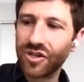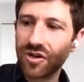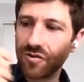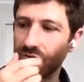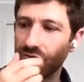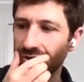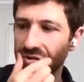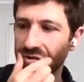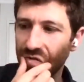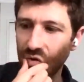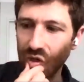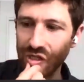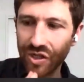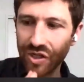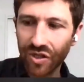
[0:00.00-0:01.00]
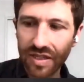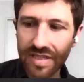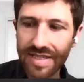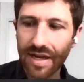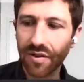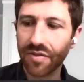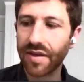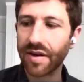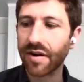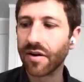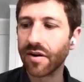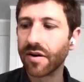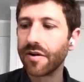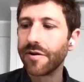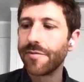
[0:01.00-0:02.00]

You know, there's fewer journalists out there.